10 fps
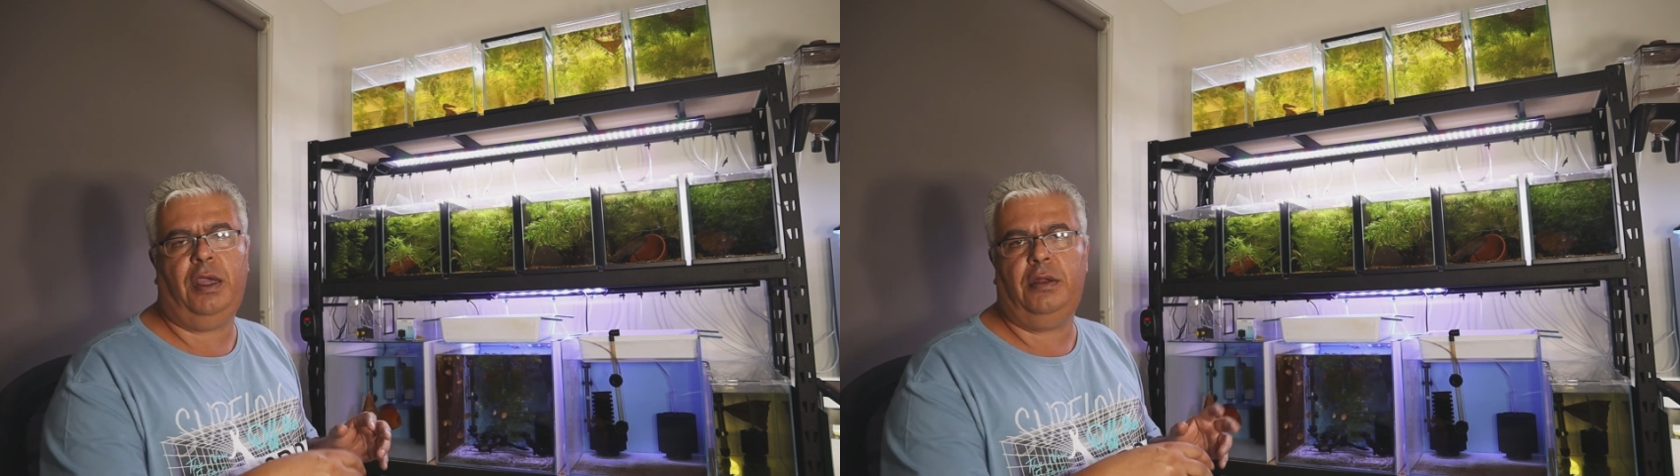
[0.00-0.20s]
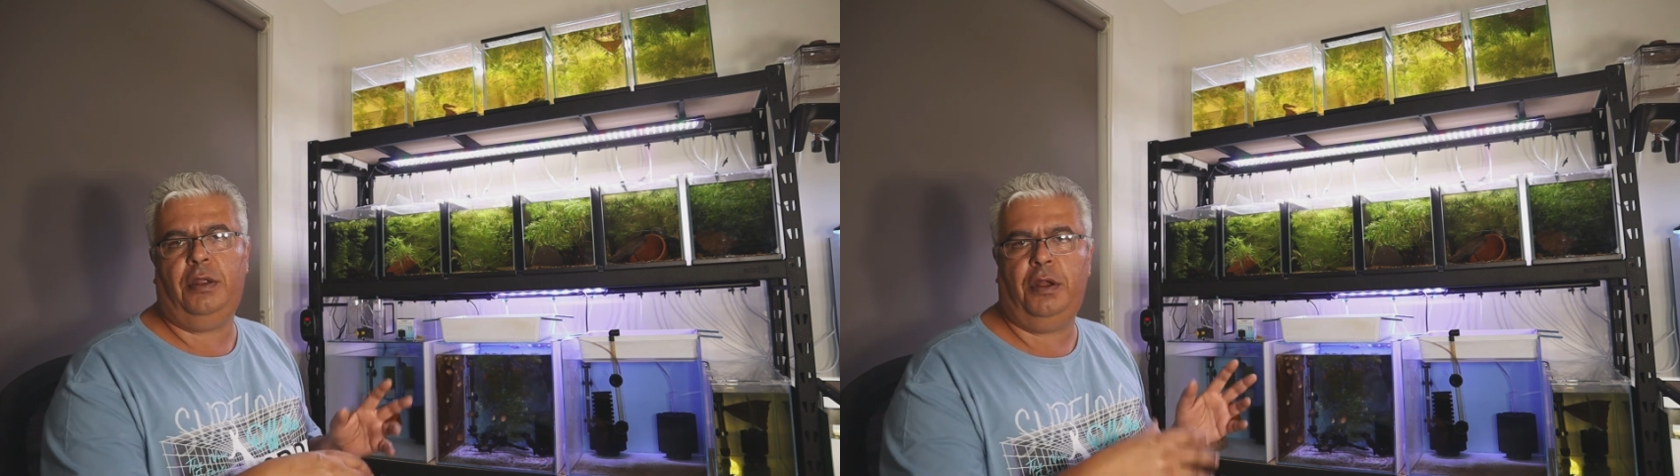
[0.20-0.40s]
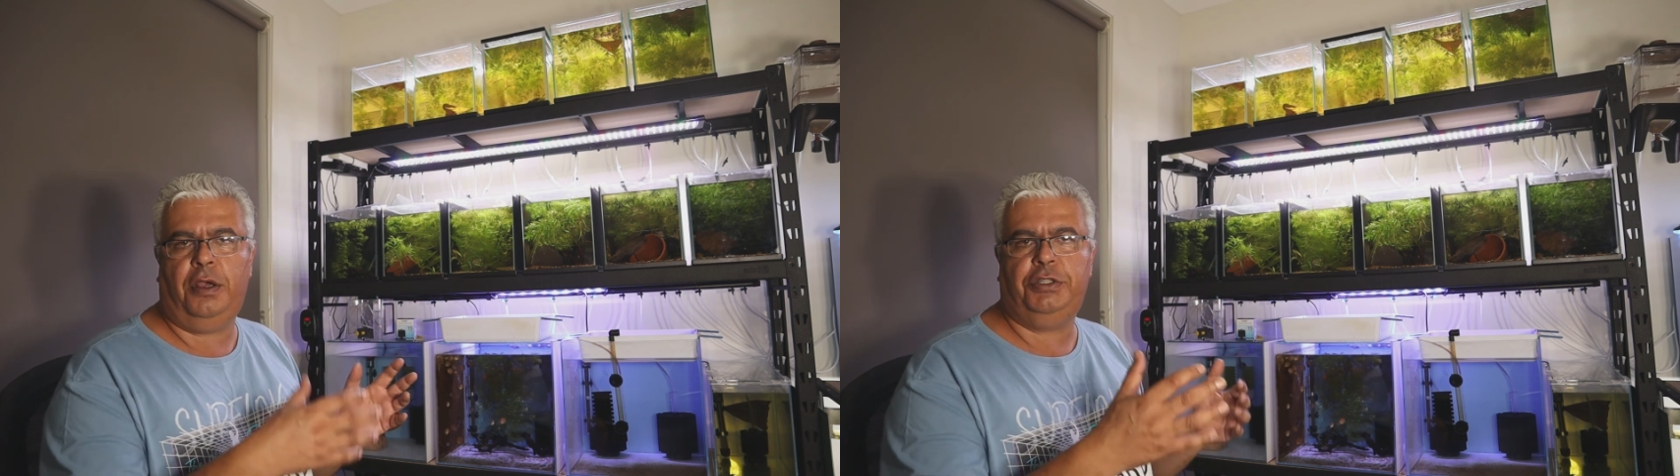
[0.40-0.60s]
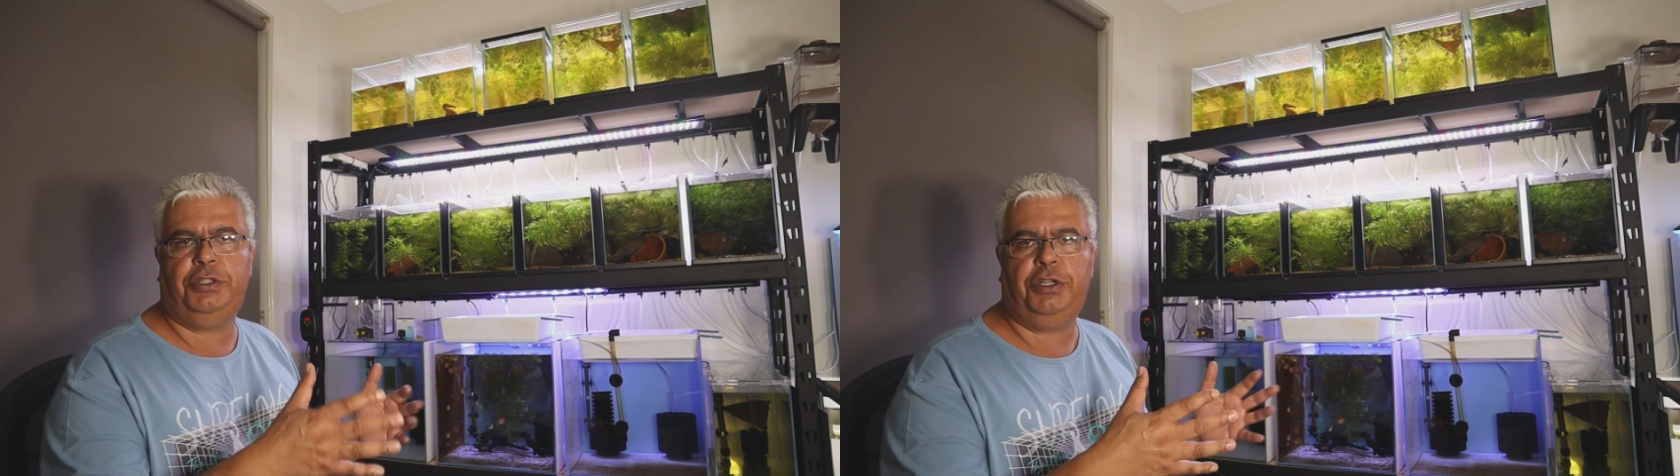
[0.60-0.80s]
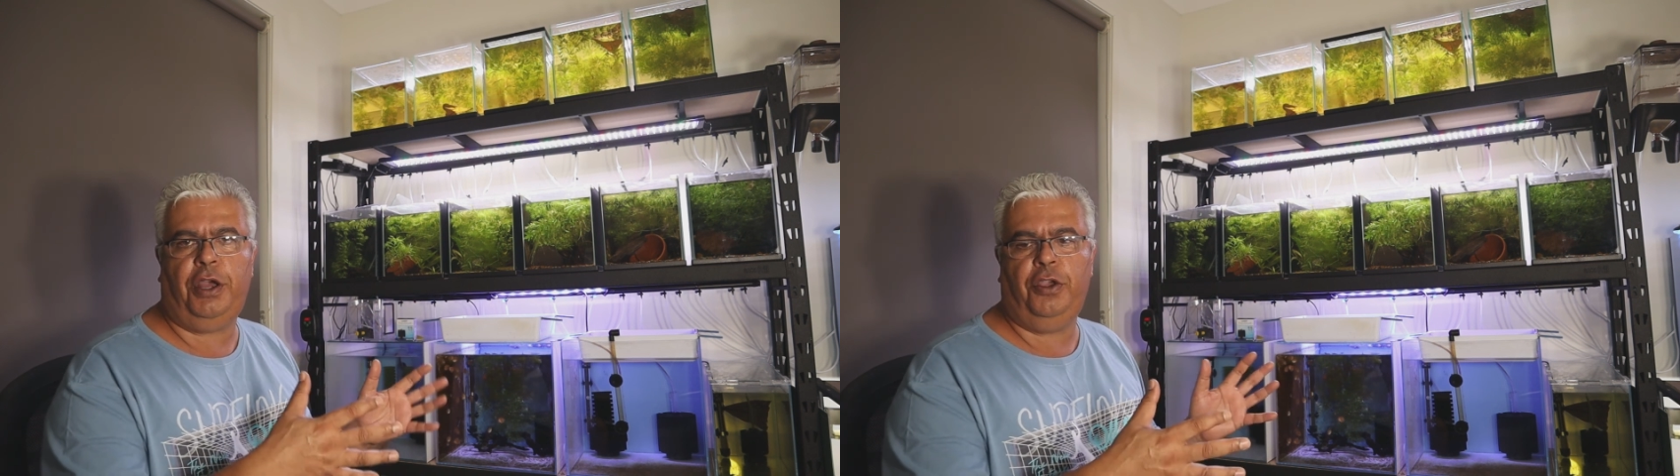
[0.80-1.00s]
and
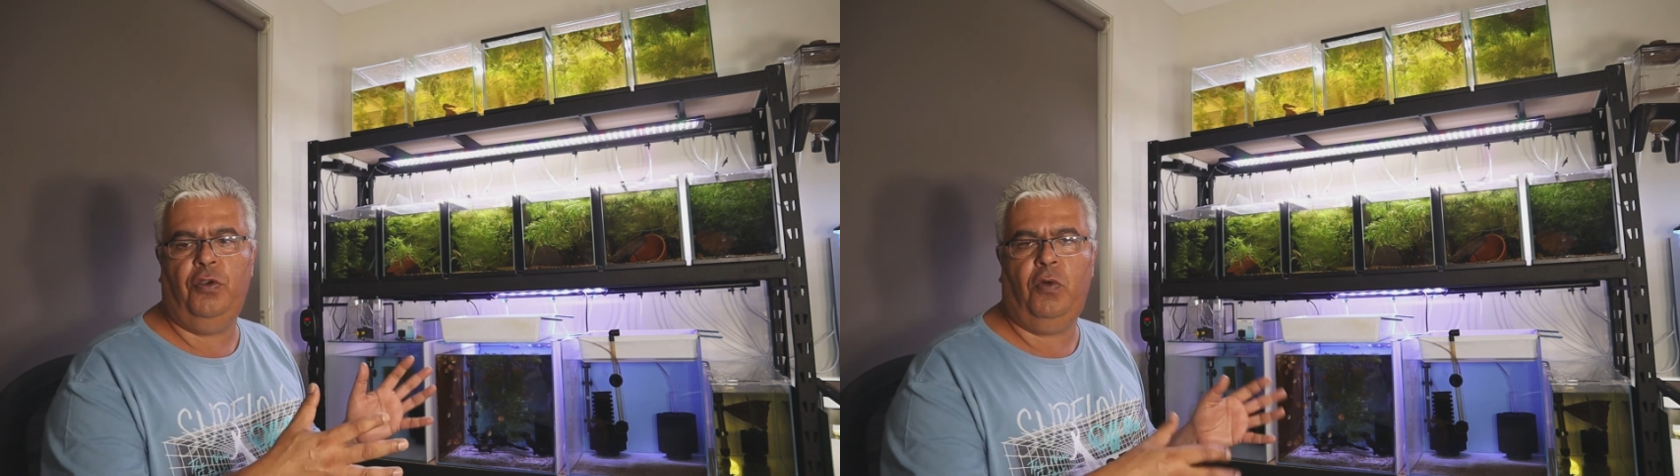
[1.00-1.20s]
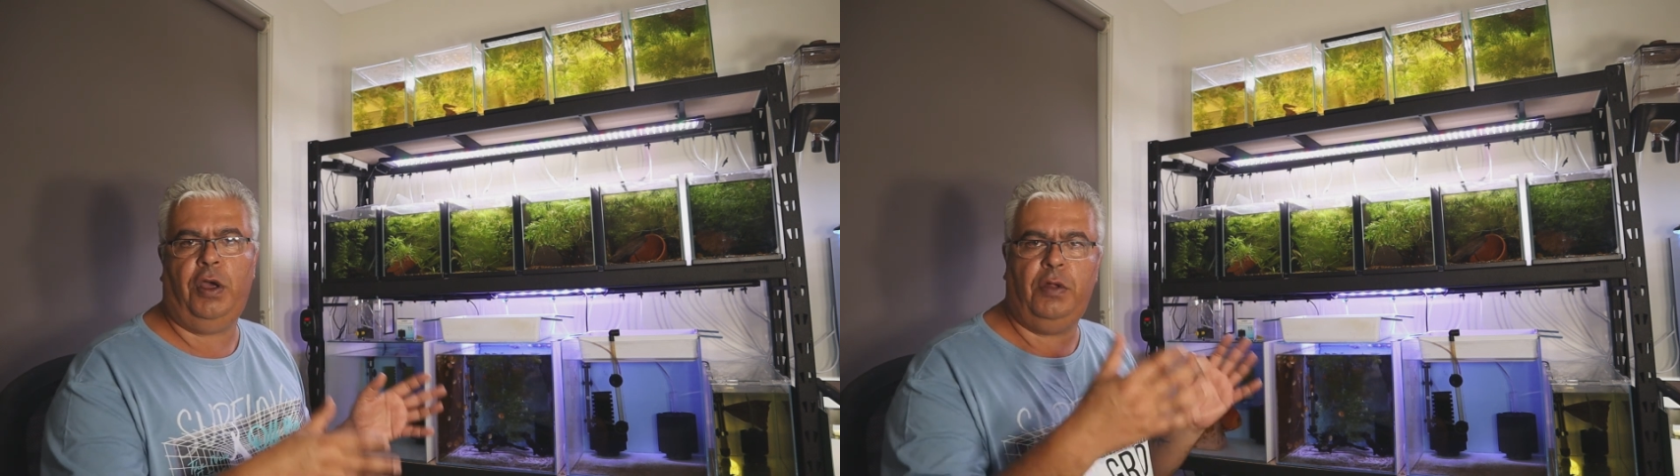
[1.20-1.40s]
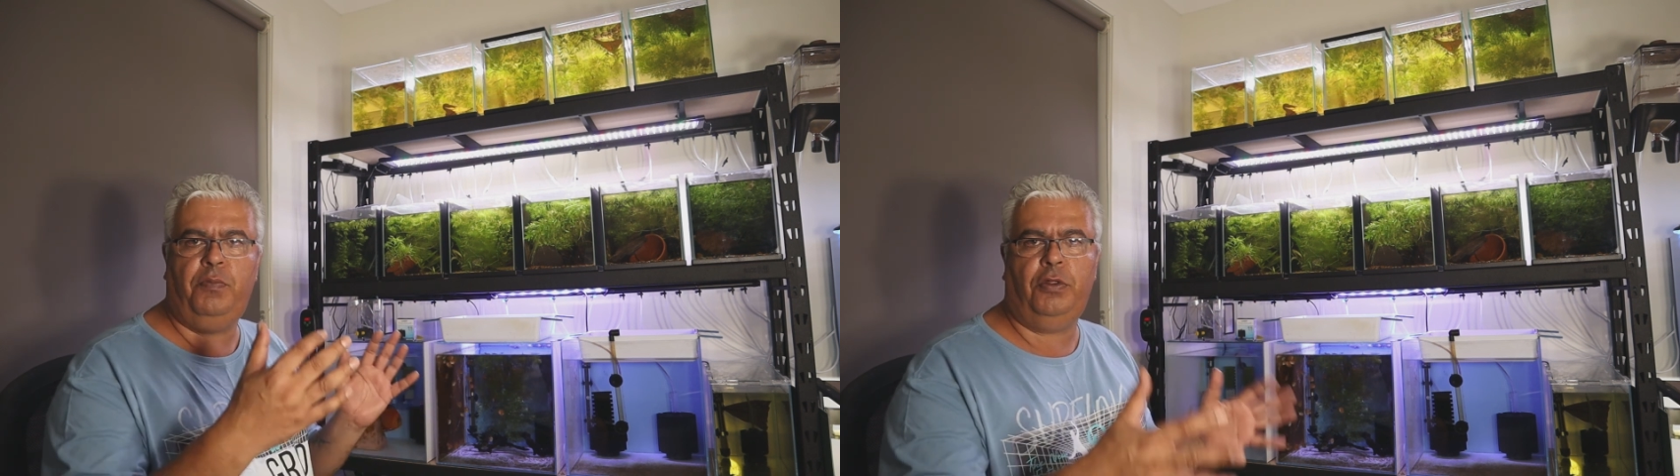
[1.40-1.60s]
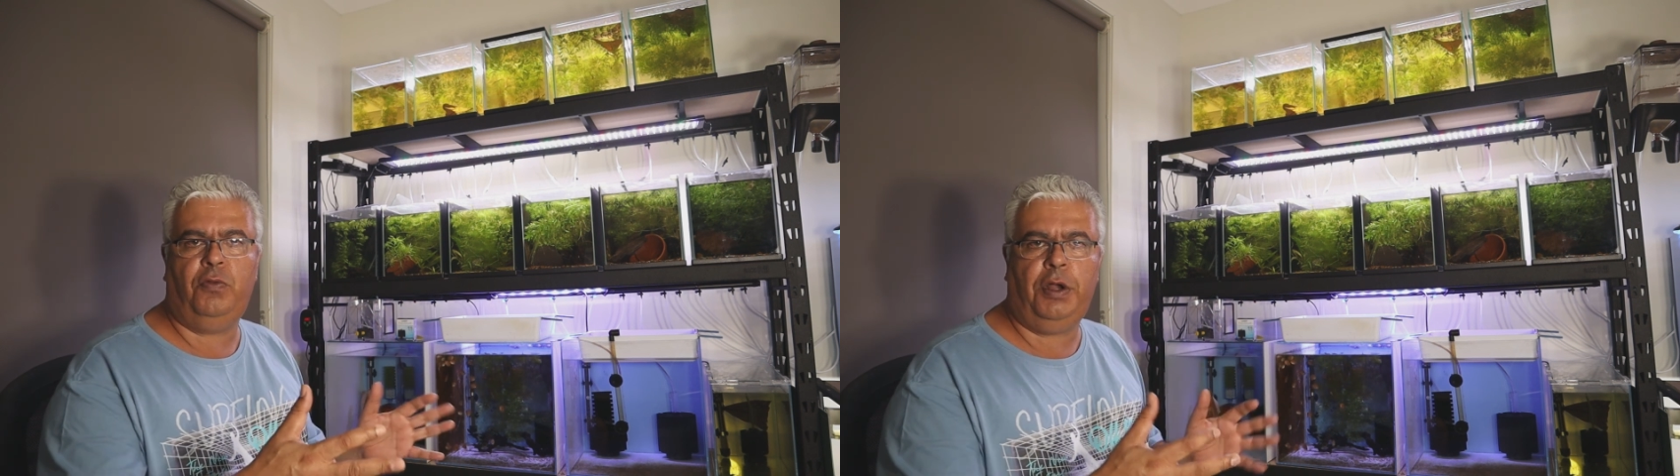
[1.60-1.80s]
just showing you one and put